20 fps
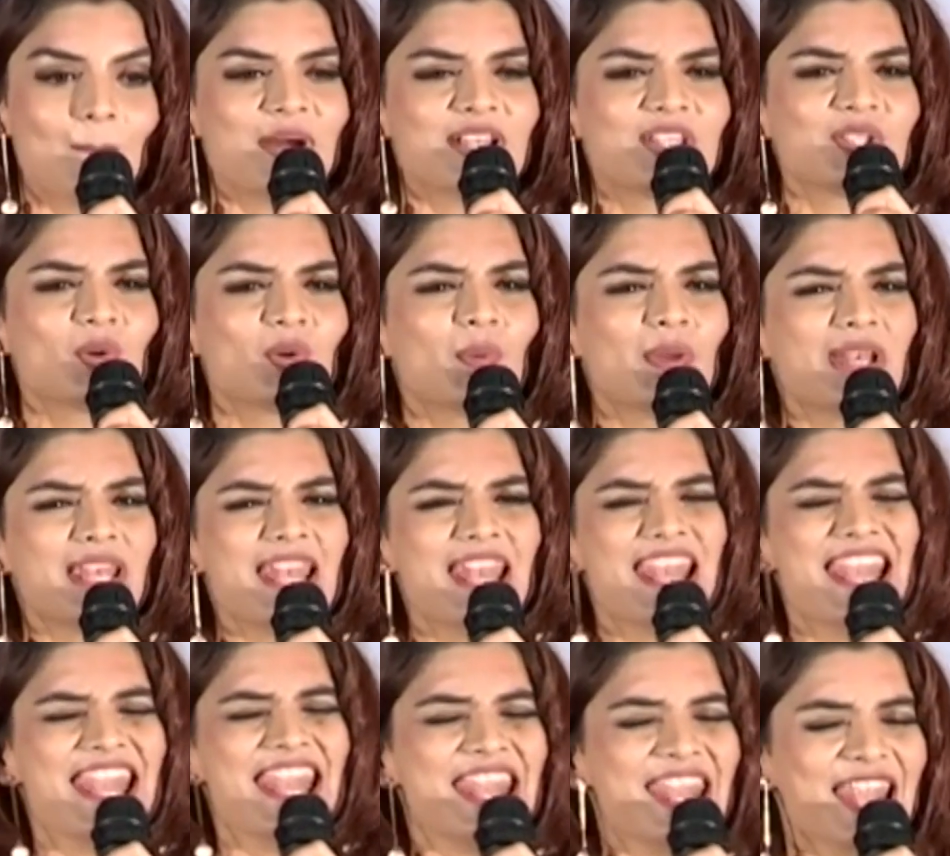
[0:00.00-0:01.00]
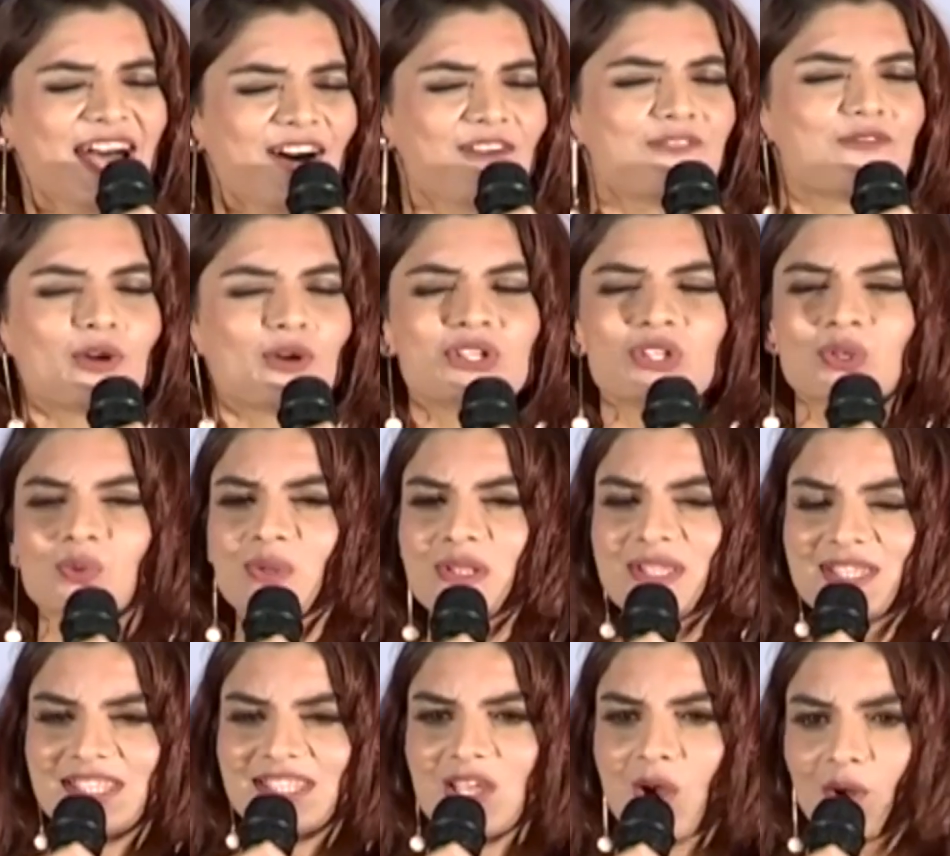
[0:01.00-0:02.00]
but you will love what you
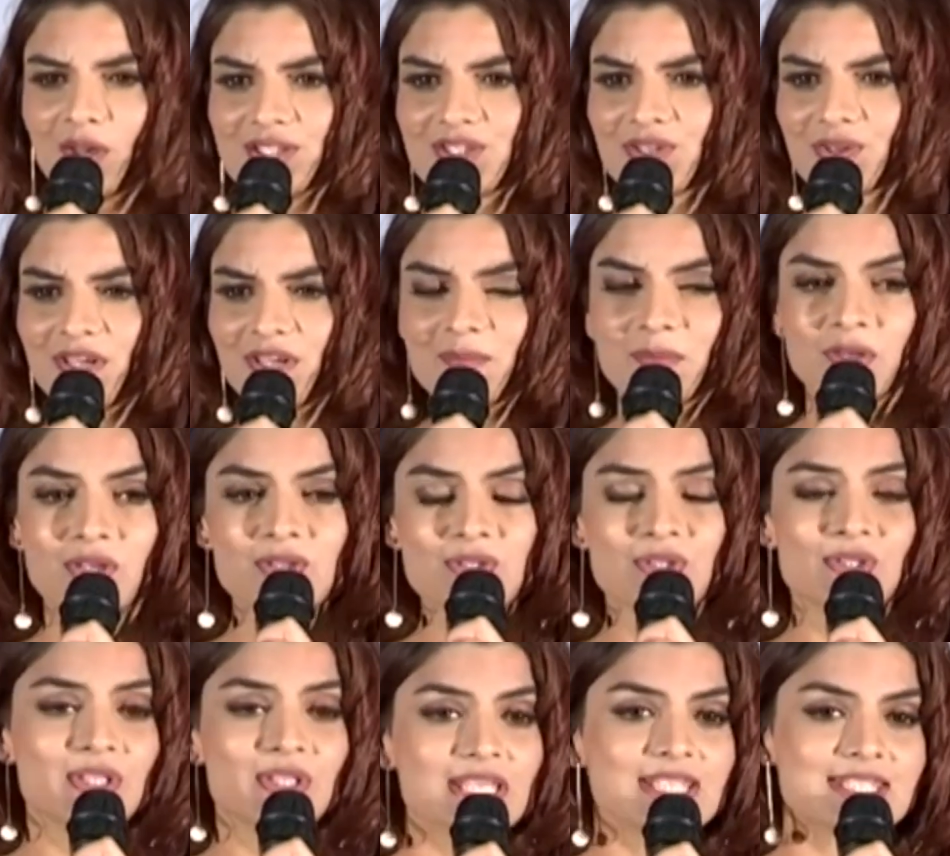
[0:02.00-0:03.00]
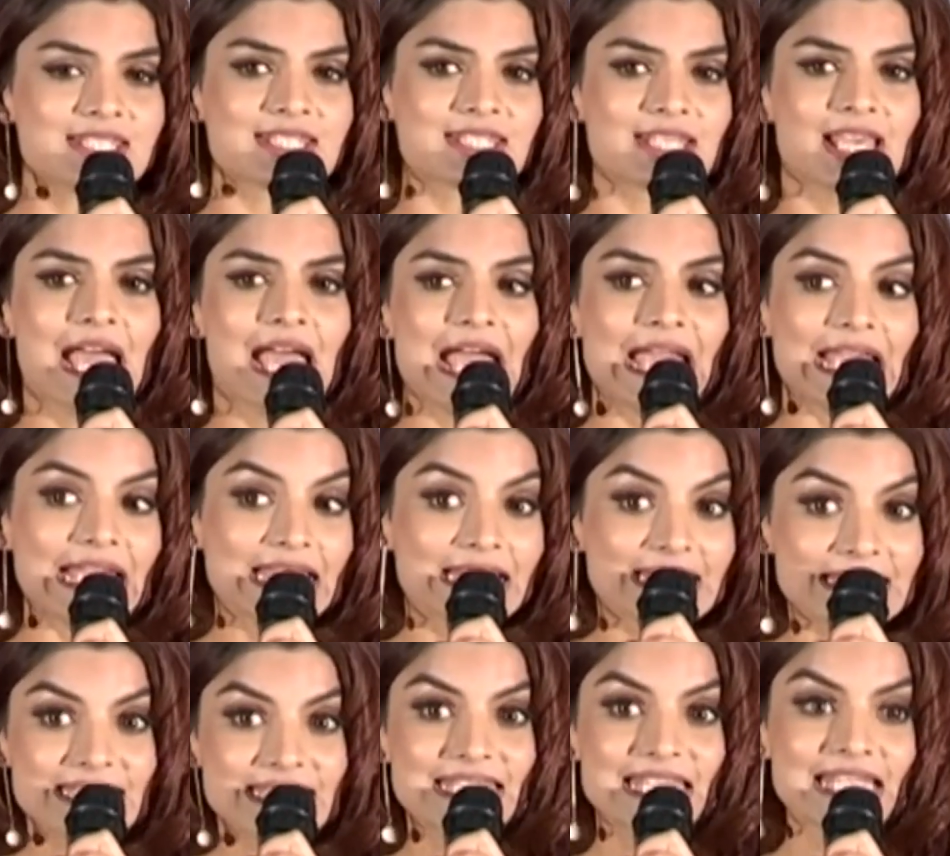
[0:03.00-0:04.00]
will see on screen, because this
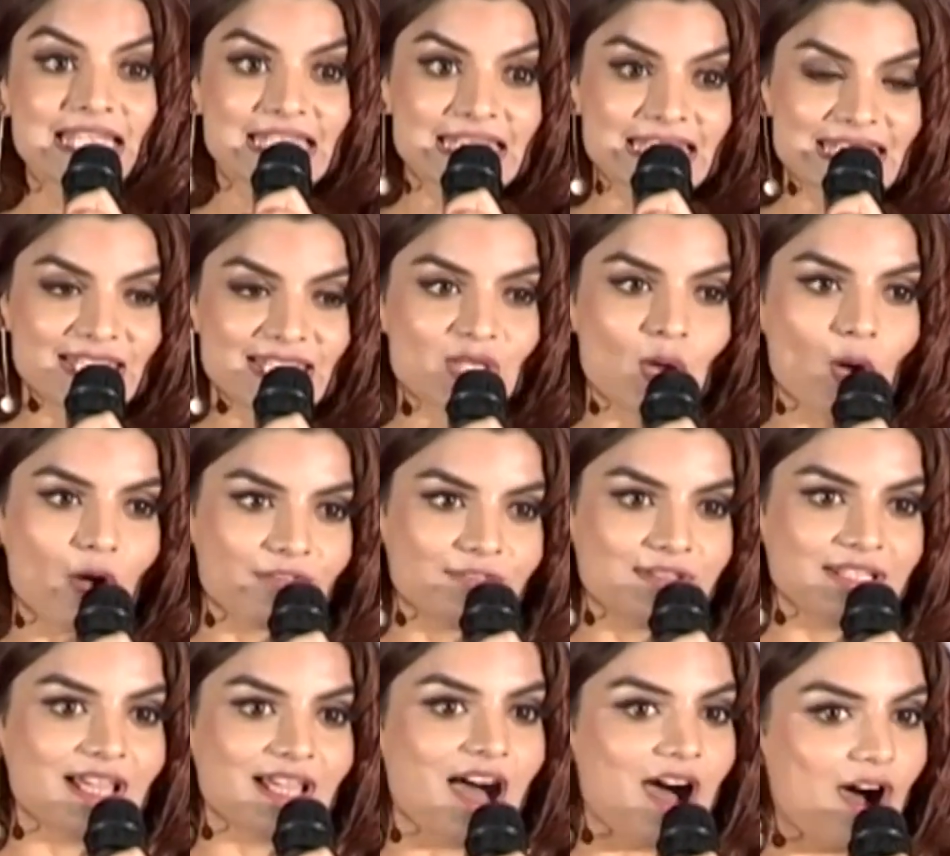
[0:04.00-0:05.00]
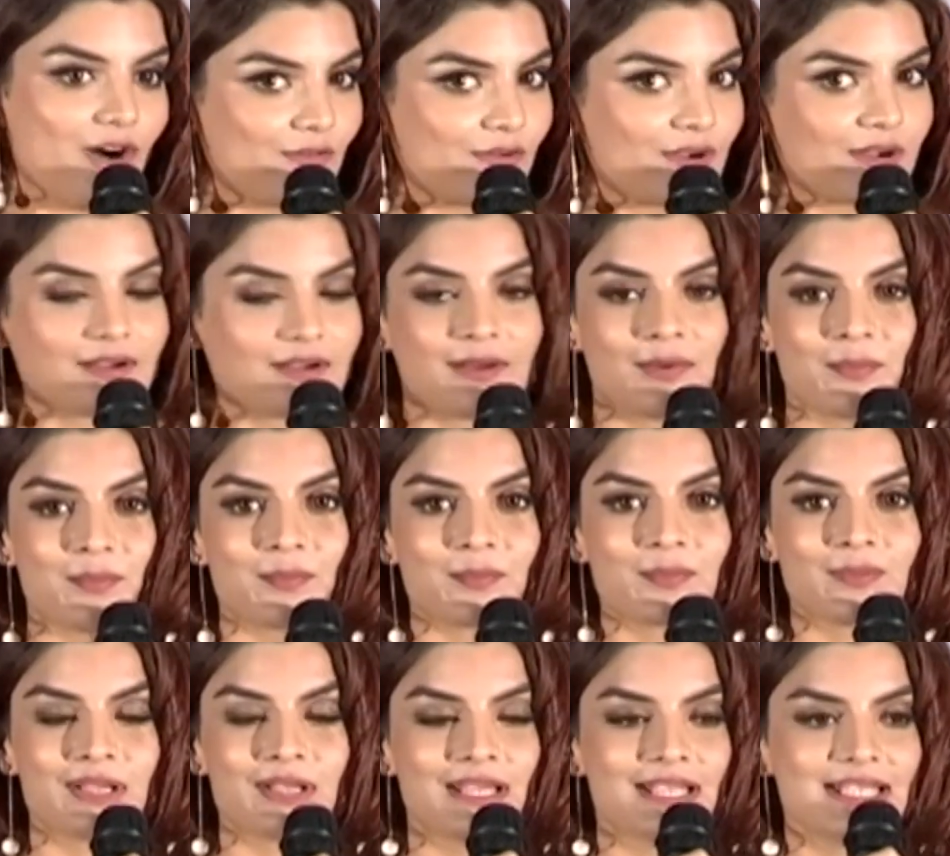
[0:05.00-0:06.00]
is the need of the hour.
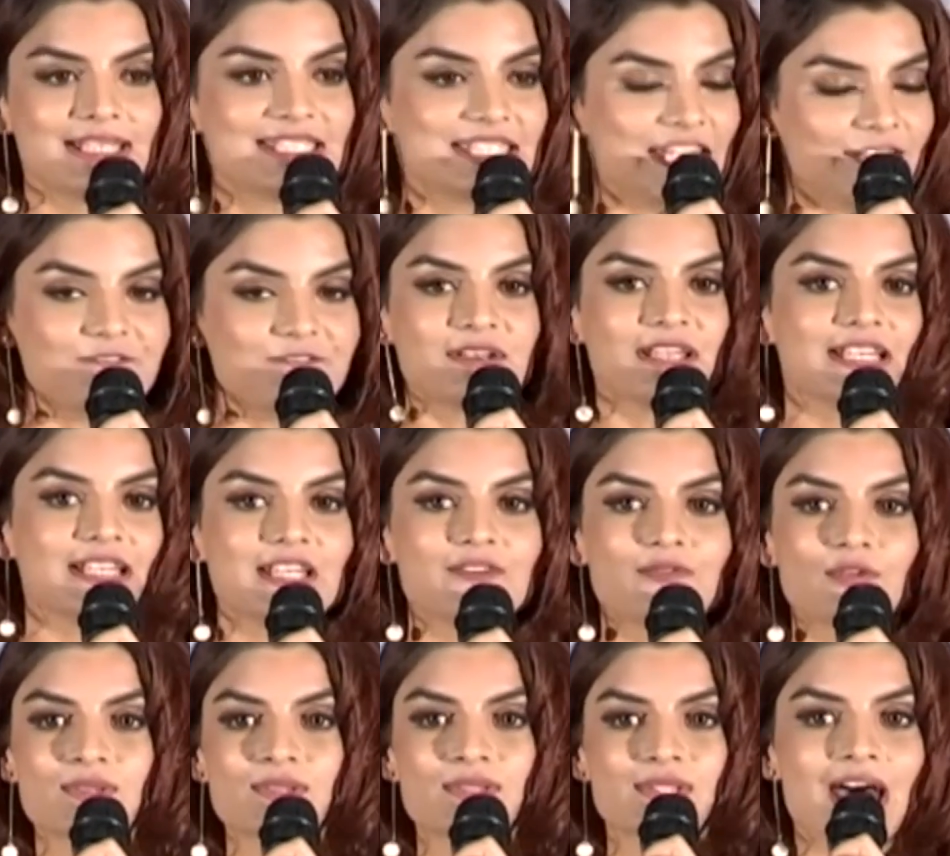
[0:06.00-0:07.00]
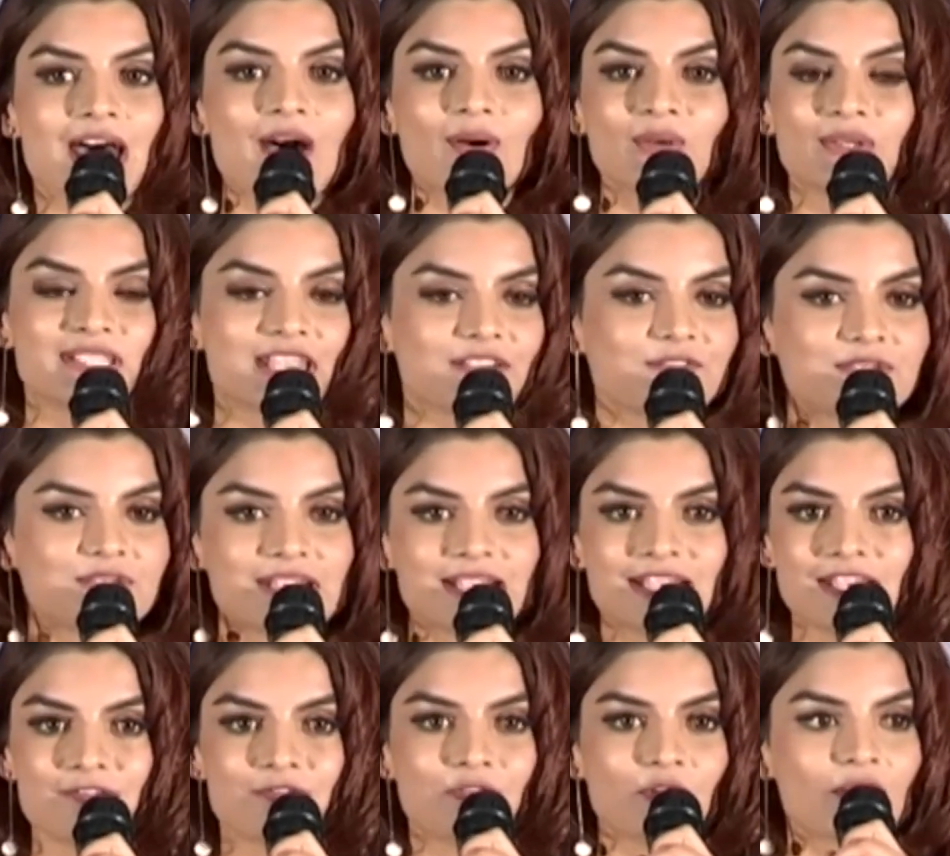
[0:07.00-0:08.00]
Definitely for South,
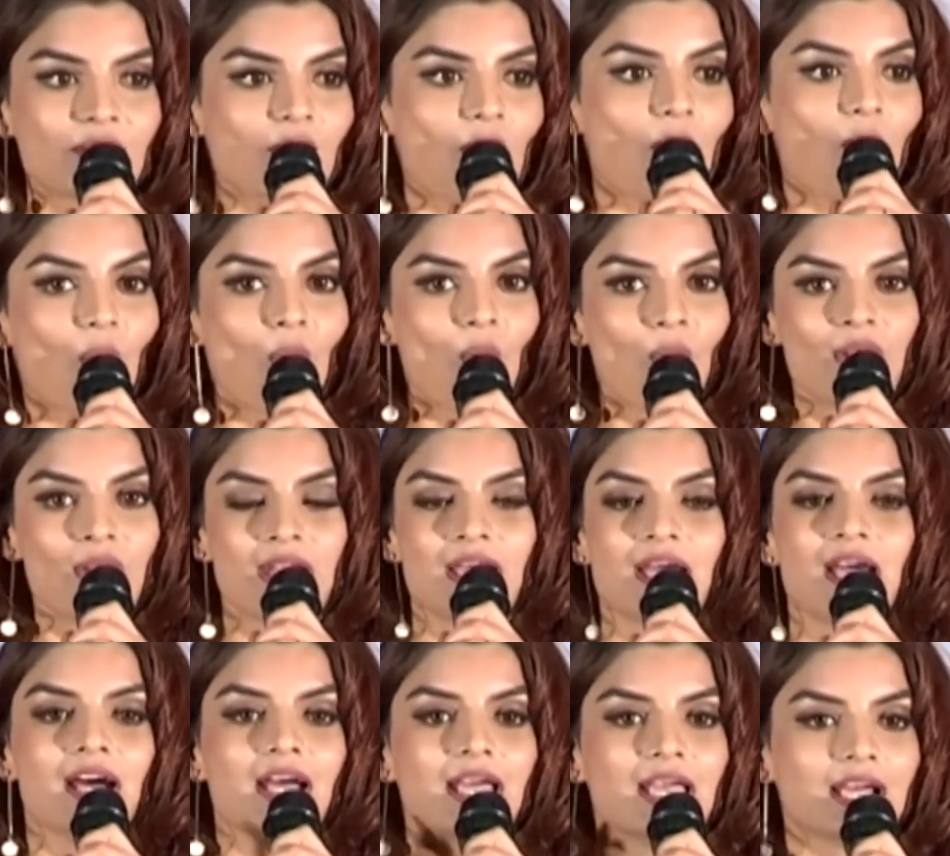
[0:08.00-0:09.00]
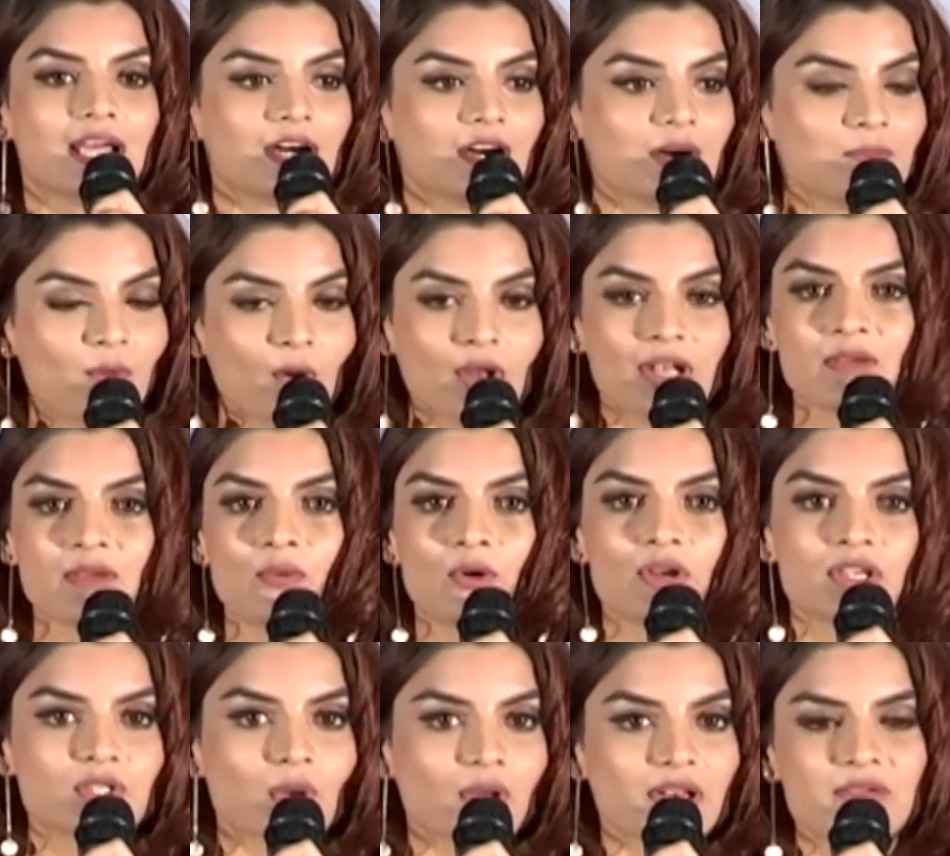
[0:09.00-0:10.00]
definitely for whole
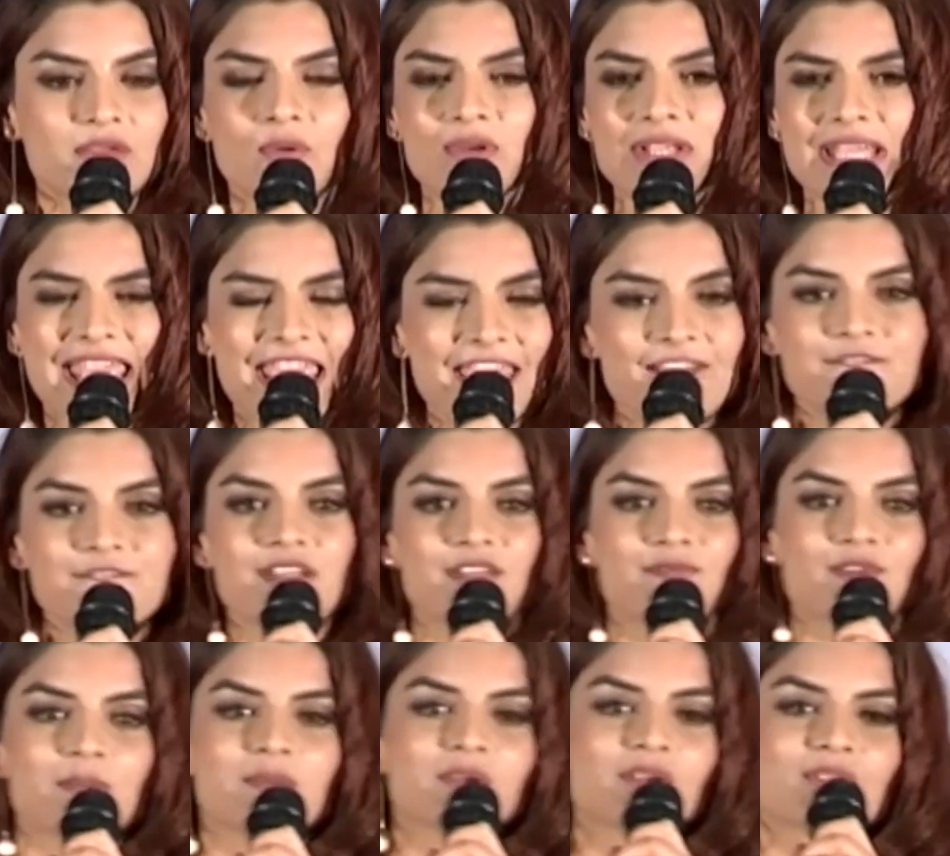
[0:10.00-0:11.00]
Bollywood, Tollywood, everywhere,